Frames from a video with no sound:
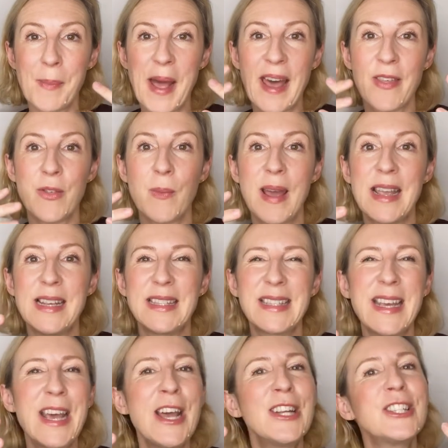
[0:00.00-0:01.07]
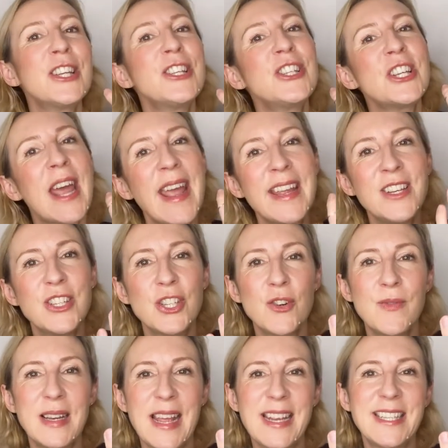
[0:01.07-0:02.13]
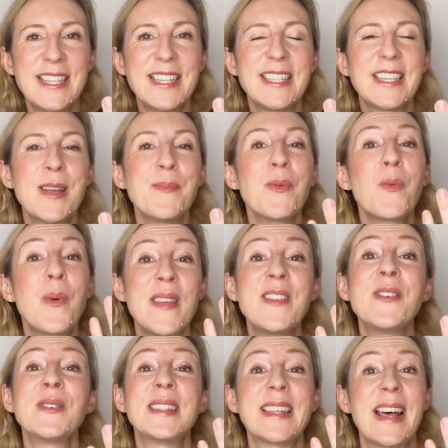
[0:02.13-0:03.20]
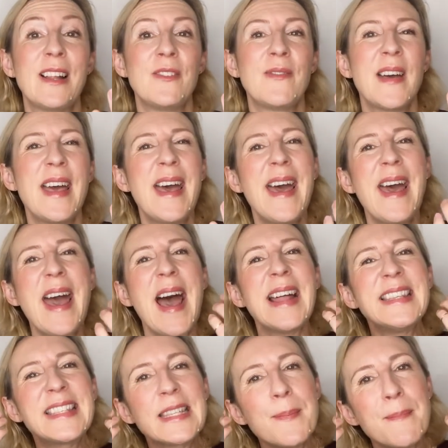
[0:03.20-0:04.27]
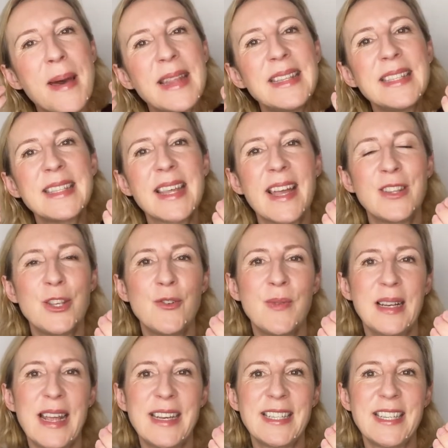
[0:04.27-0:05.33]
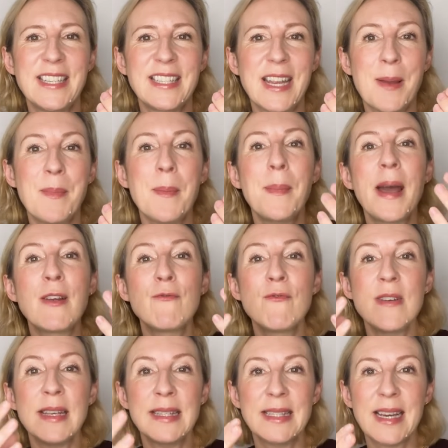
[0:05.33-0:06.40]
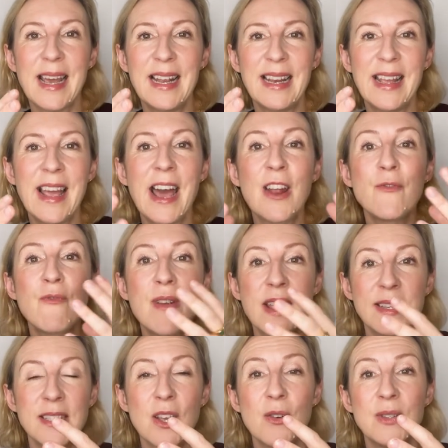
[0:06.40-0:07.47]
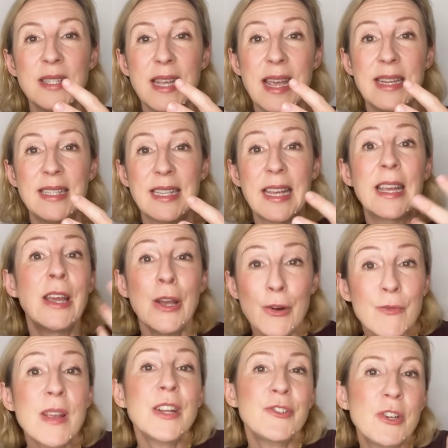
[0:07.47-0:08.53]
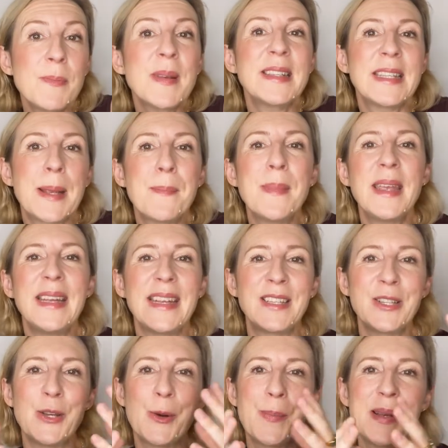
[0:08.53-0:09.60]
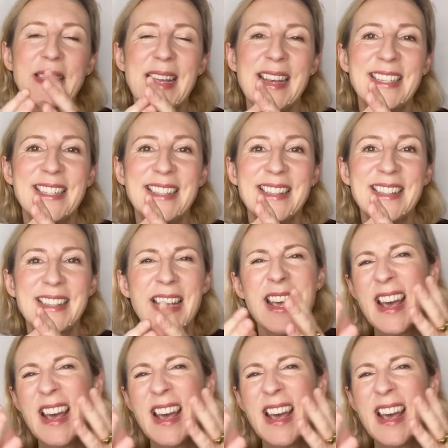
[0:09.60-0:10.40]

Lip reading: pathways, to change your relationship with yourself, and cements that new relationship by restyling and reassociating, reattributing meaning to your possessions,